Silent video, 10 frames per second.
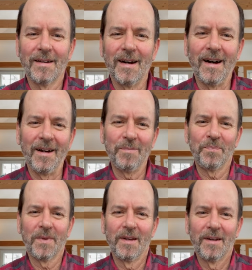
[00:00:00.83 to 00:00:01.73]
Hi,
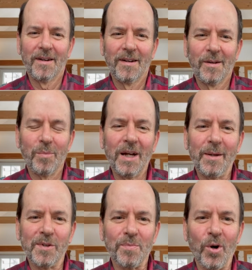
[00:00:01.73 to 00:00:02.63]
my name
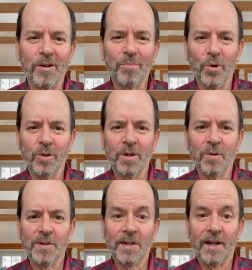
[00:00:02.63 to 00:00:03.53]
is Mark
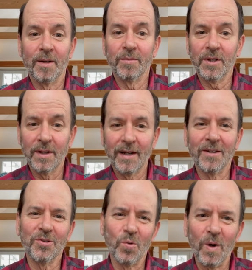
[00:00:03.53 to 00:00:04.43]
Burrows, and I'm delighted
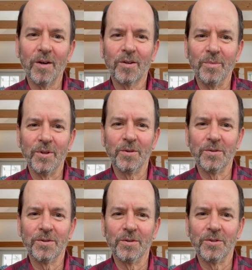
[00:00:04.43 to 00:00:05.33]
to welcome you
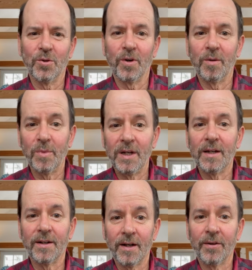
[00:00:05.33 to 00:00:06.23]
to join me
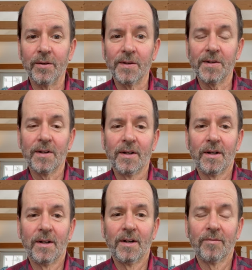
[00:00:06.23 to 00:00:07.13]
and others
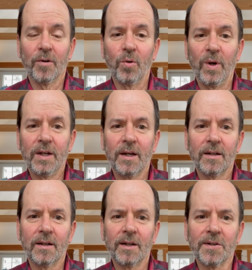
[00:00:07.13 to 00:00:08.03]
for a
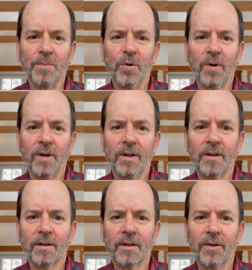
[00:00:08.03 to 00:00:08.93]
weekend
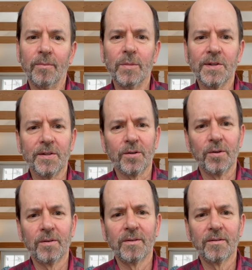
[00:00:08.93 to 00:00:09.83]
exploring the
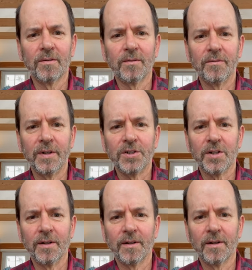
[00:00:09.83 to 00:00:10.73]
mystical
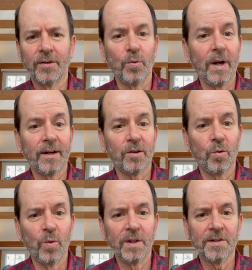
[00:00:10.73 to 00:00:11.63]
vision, the radical
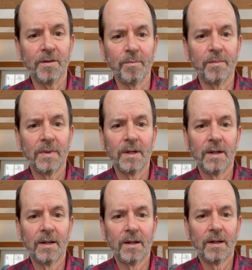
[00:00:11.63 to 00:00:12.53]
wisdom
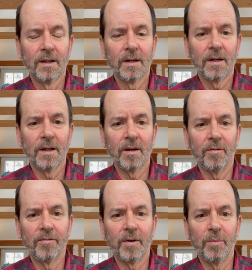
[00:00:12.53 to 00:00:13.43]

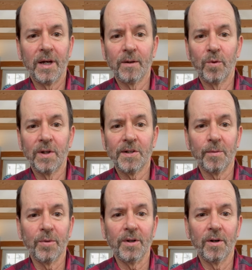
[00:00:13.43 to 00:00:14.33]
of a man we
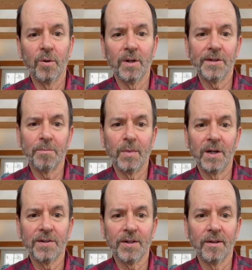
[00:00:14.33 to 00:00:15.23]
simply know as
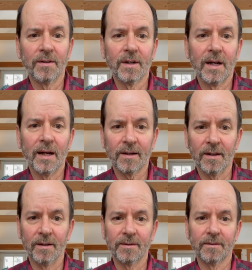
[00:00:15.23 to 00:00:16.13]
Meister
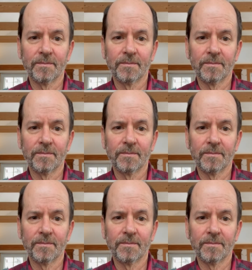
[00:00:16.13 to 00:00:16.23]
Eckhart.